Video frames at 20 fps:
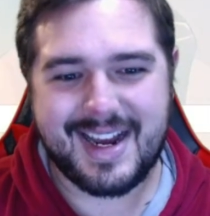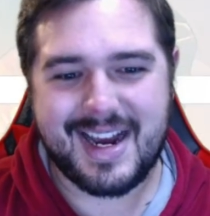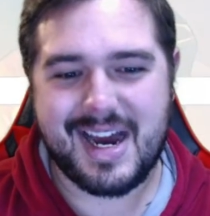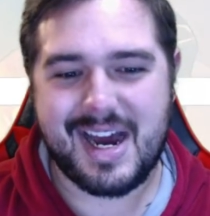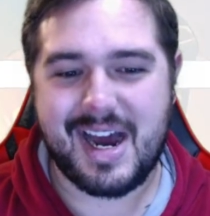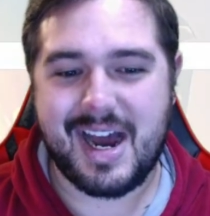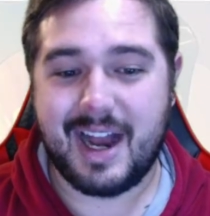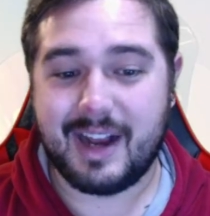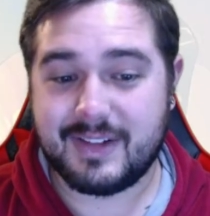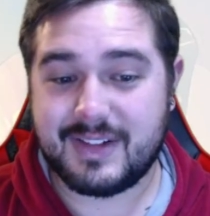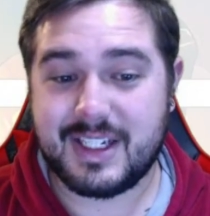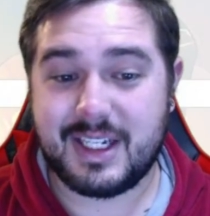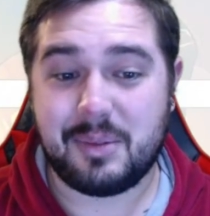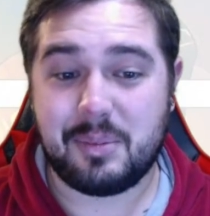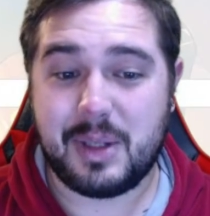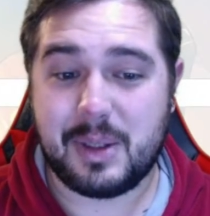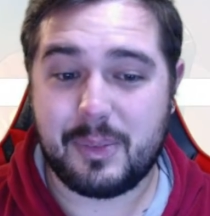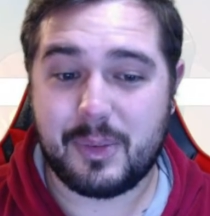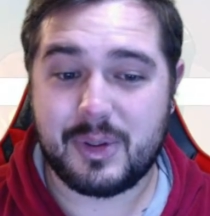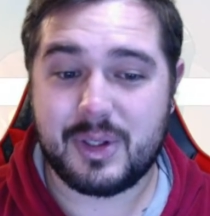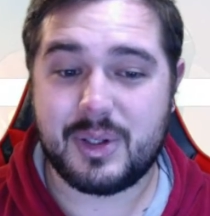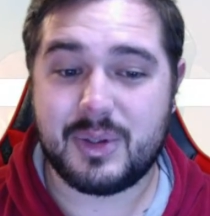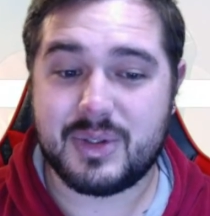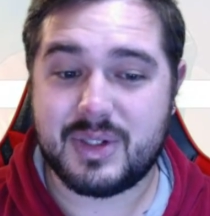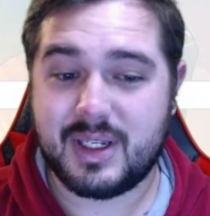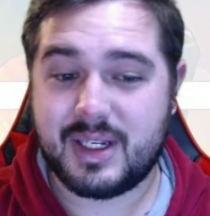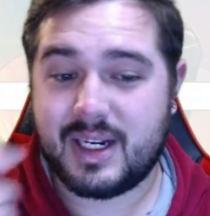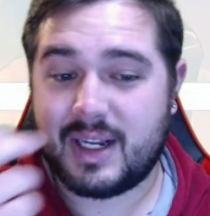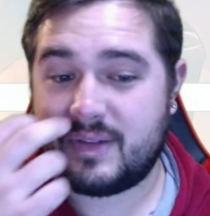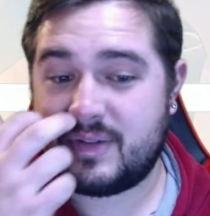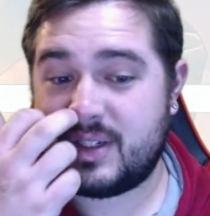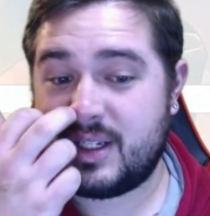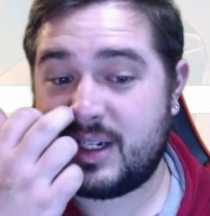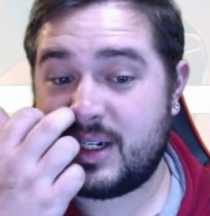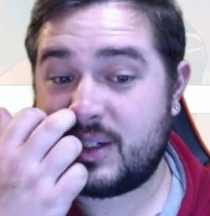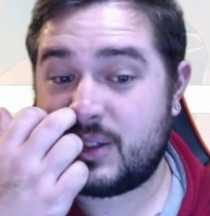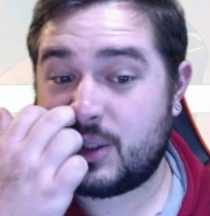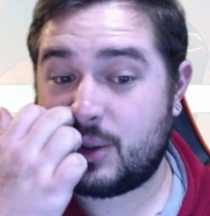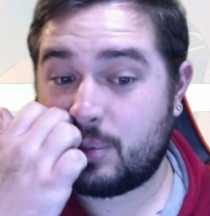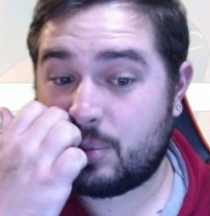I've seen people use it and I've
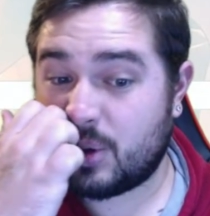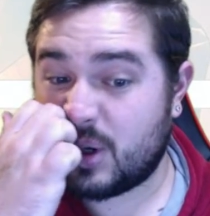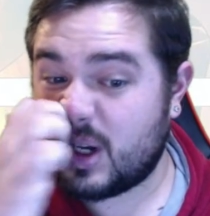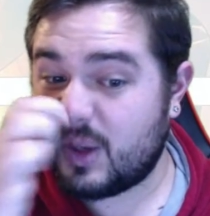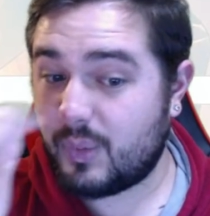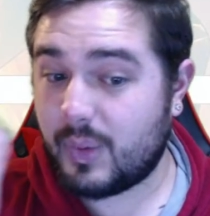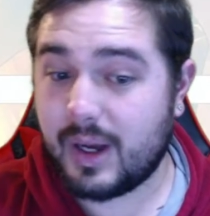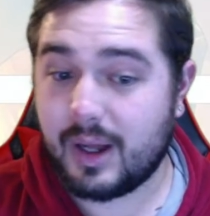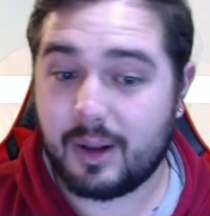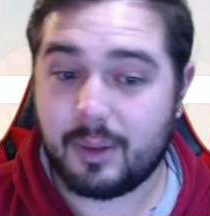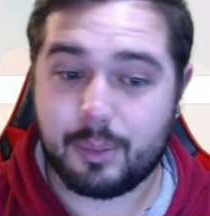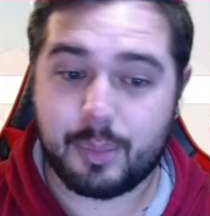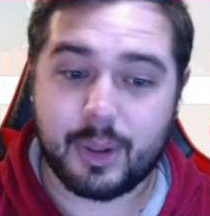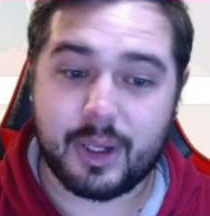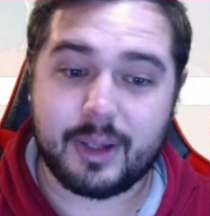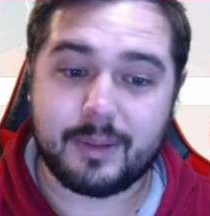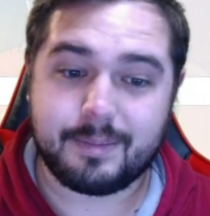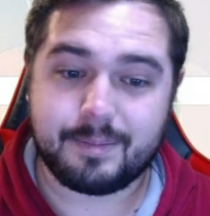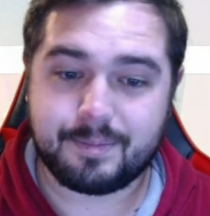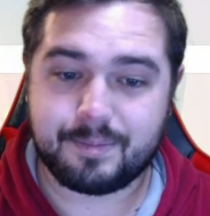seen it do pretty well. But